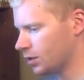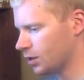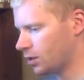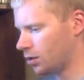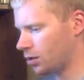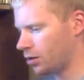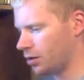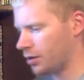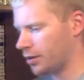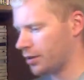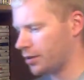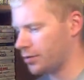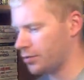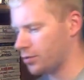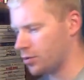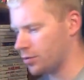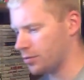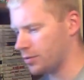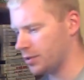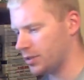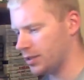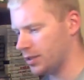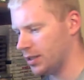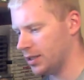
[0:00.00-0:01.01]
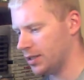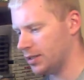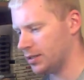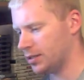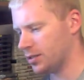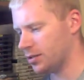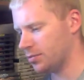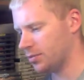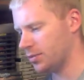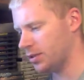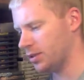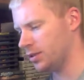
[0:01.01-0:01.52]
All right, what do we got
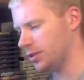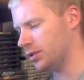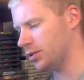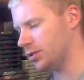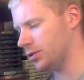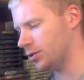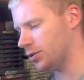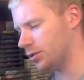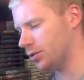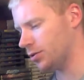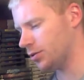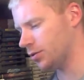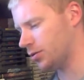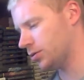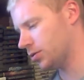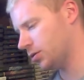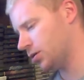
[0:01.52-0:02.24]
here?